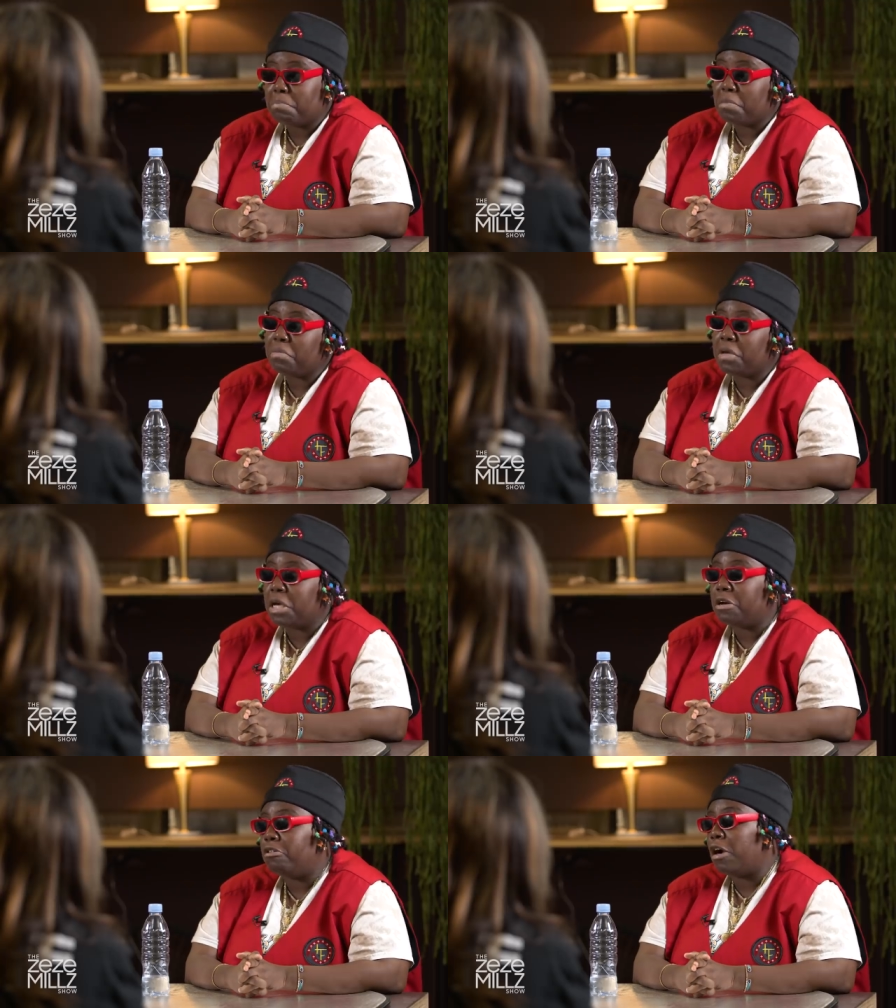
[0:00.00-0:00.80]
maybe
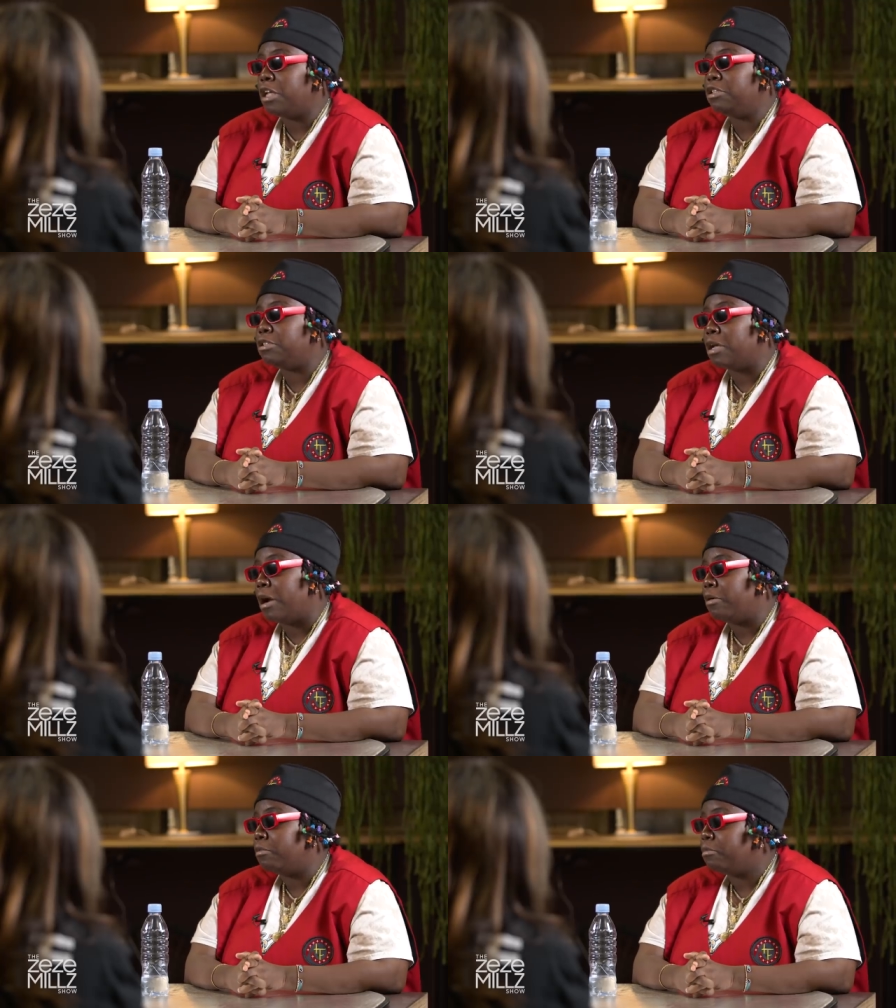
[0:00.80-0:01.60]
in grand
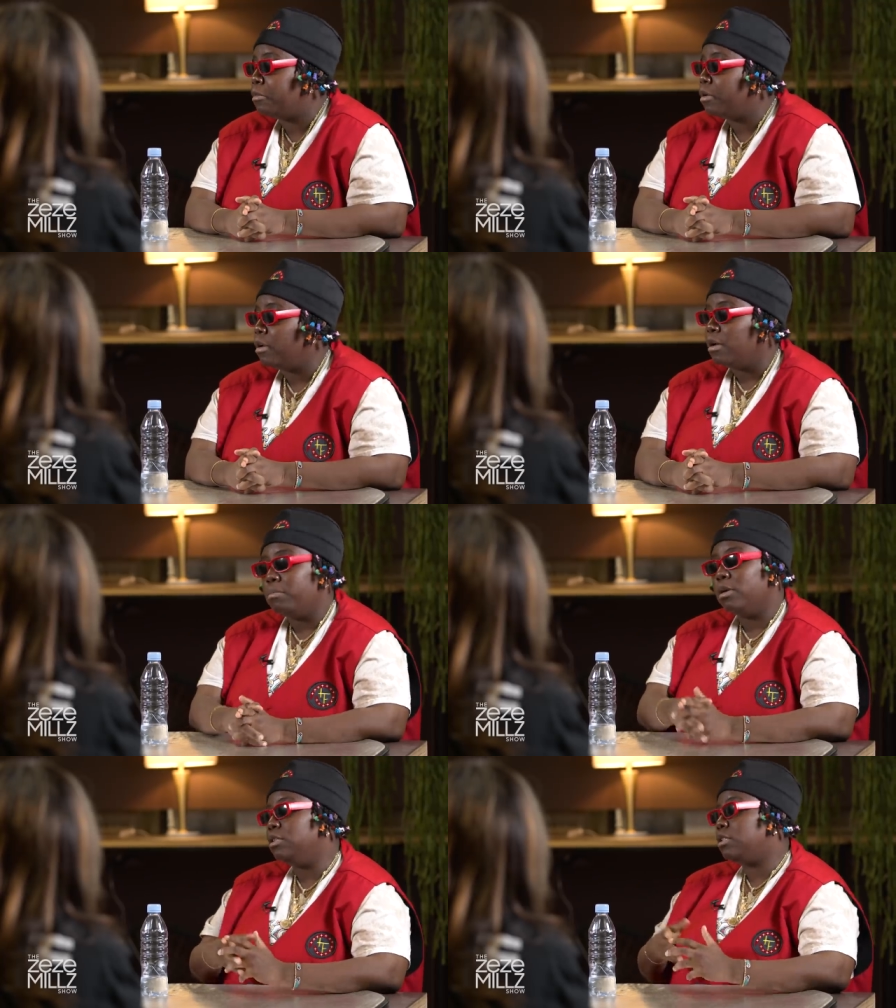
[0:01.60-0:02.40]
style,
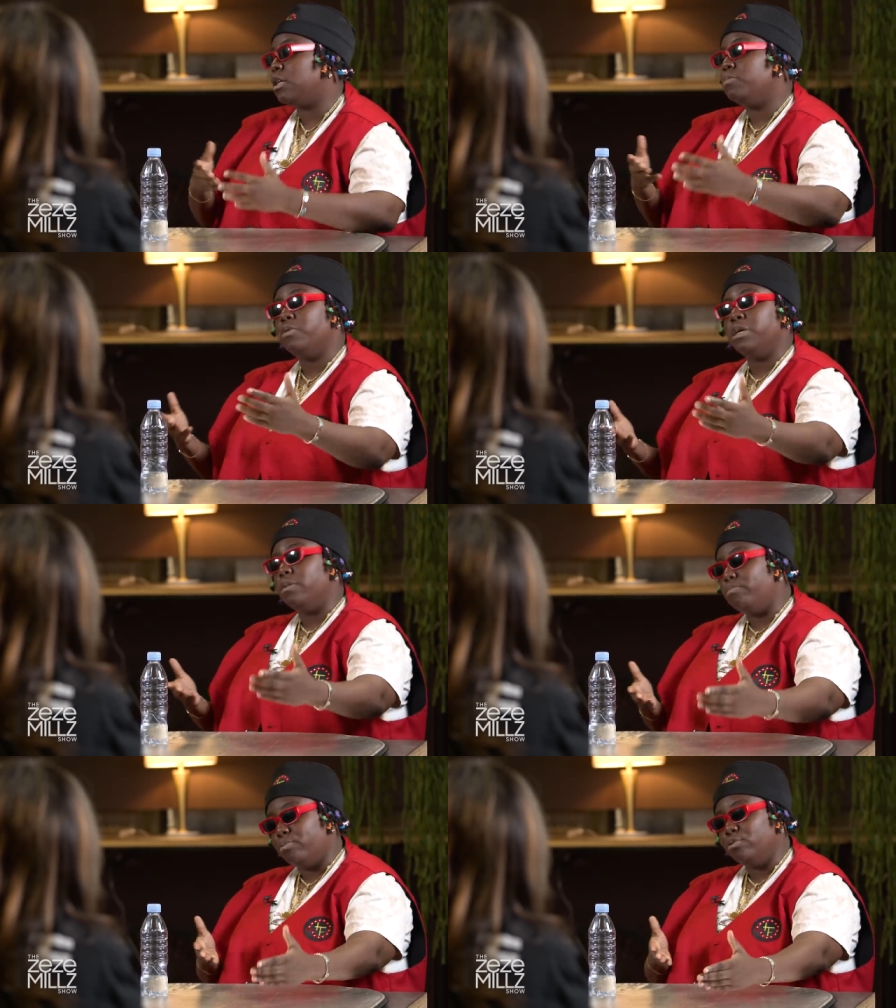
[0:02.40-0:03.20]
but the same way they
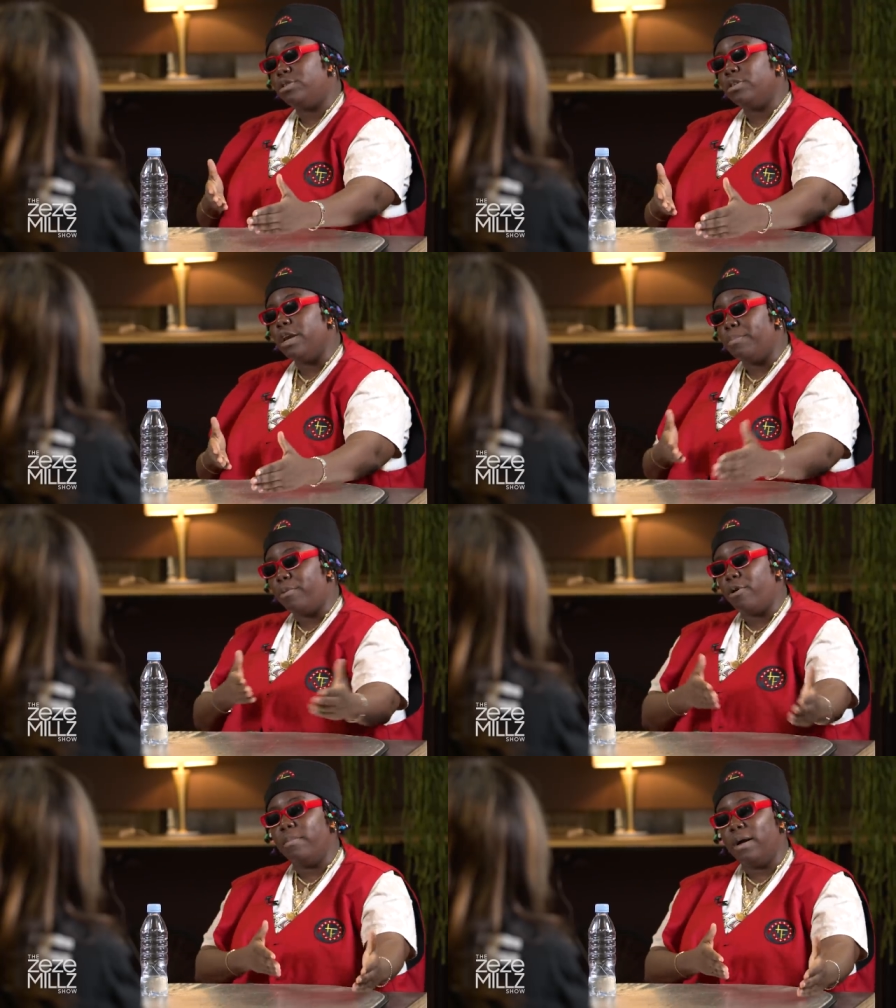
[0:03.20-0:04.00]
put a
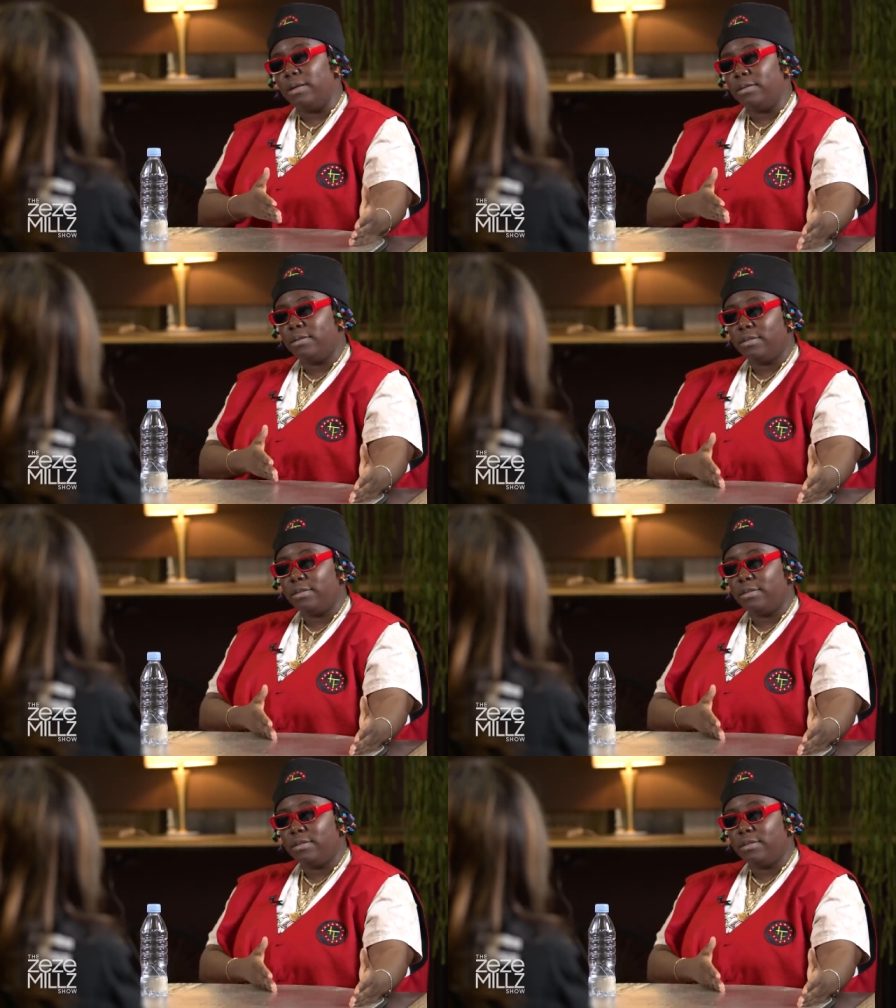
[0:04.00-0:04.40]
poor man